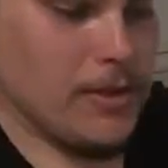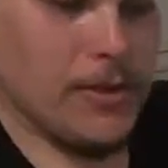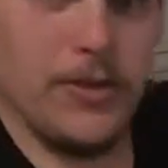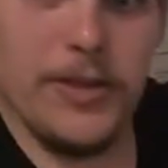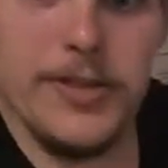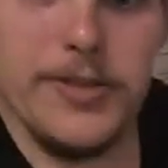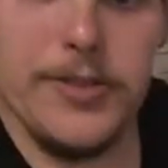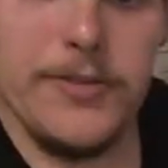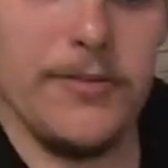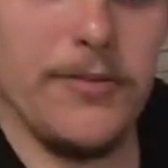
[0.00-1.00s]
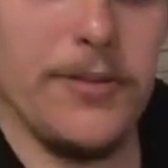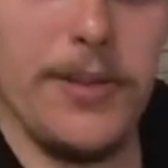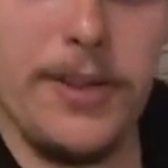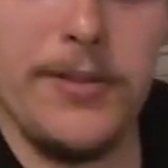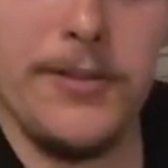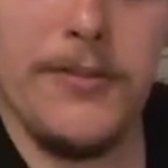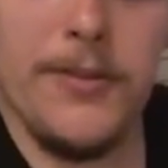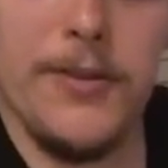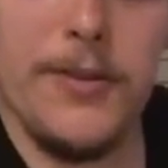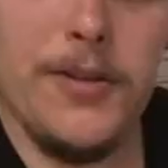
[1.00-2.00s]
A nice,
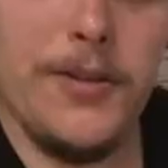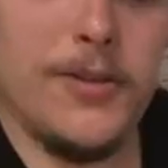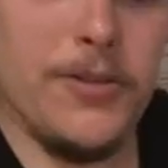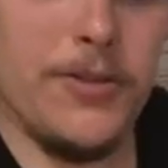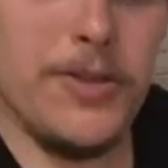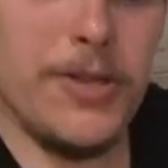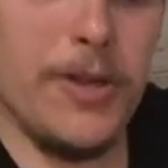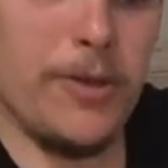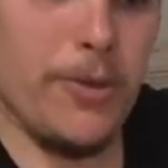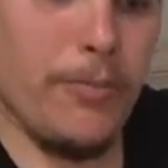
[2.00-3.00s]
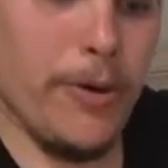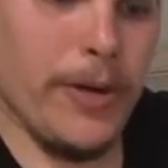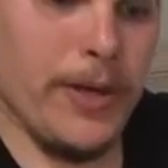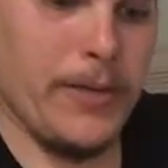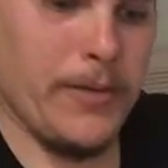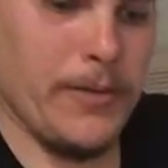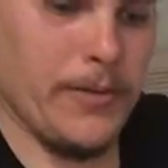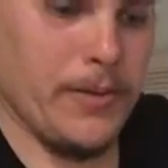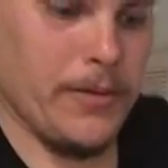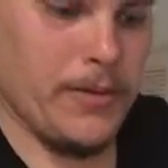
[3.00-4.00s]
it's a nice golden brown.
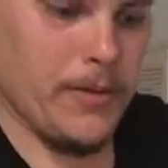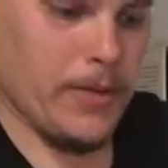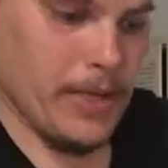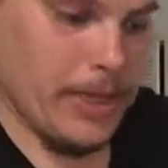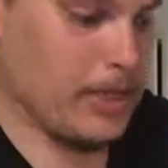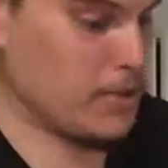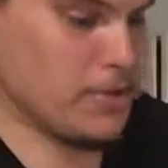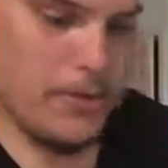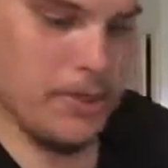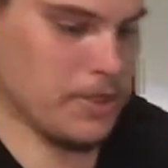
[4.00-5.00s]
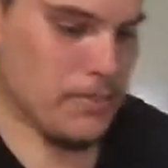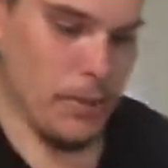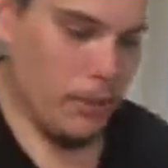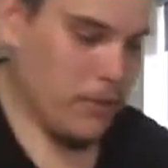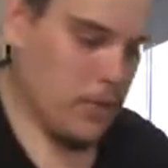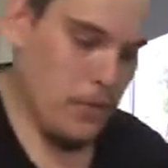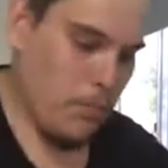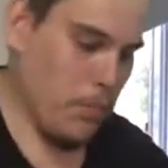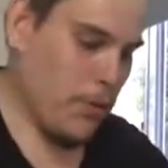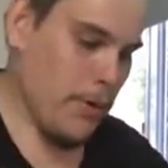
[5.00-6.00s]
And you sort of smell it, it's
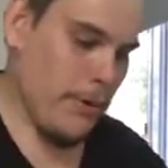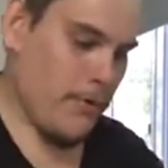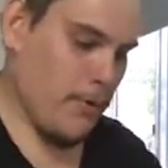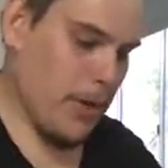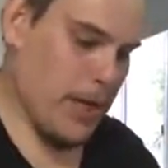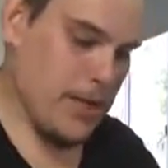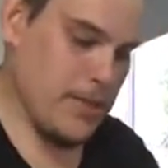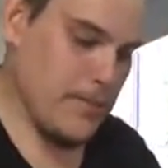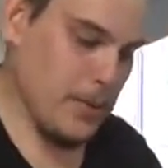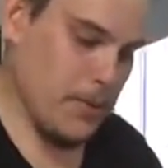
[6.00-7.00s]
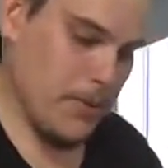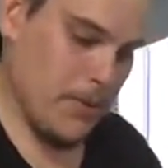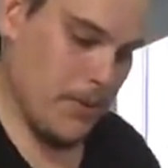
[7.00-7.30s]
just beautiful nutty smell.